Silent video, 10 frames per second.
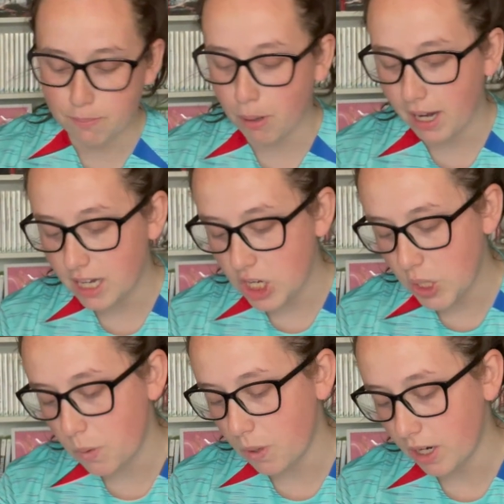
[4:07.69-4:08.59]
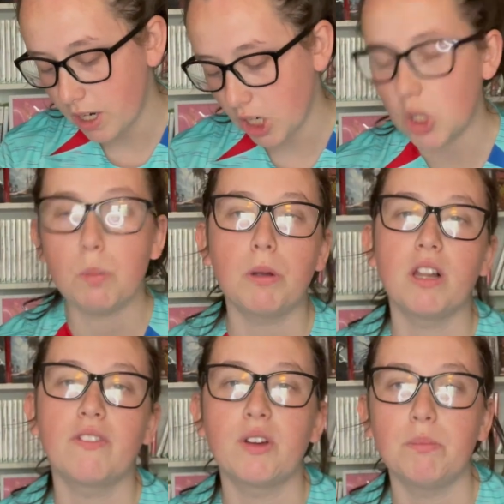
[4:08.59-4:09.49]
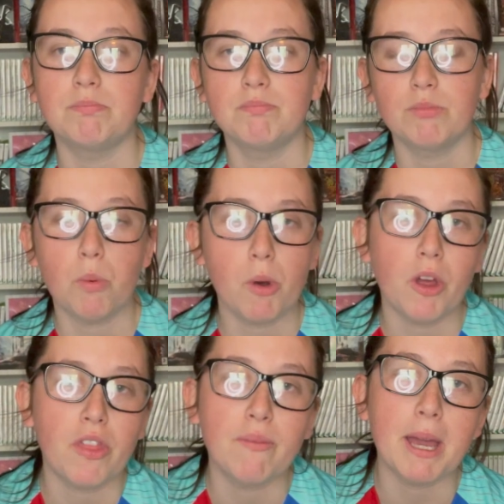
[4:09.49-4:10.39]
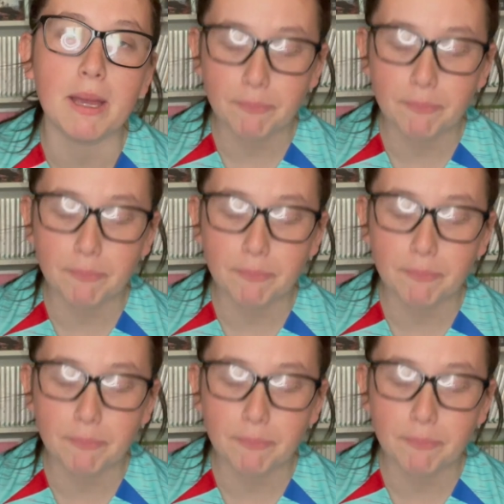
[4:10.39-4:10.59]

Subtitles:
but I knew a couple of them were worth a bit.